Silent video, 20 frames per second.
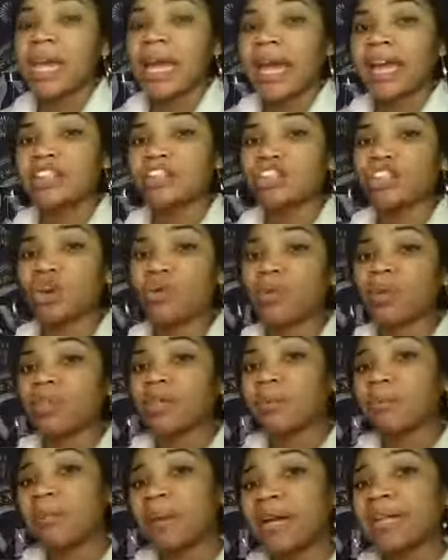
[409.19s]
And so when
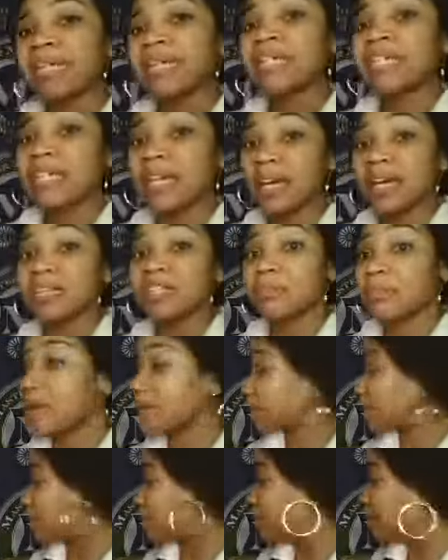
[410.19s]
the money does
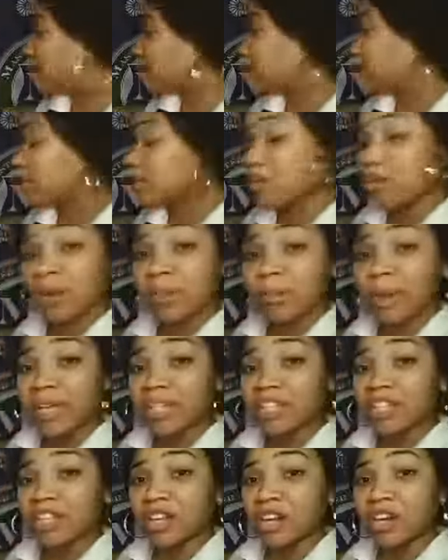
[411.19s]
make the money, going
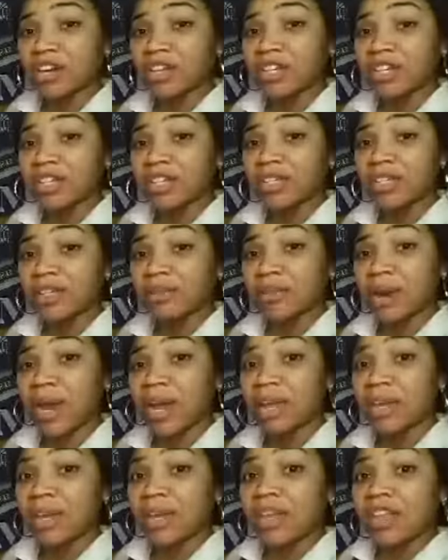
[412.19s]
back to the earnings,
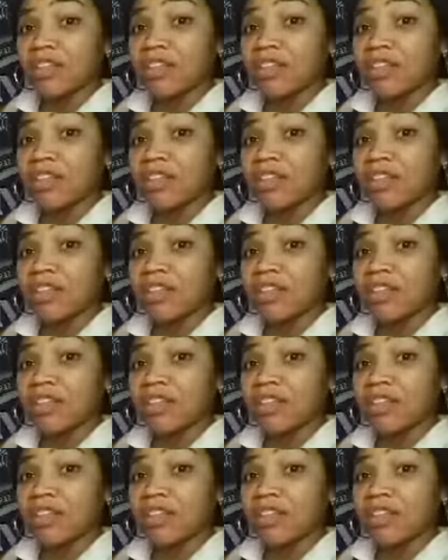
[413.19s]
right?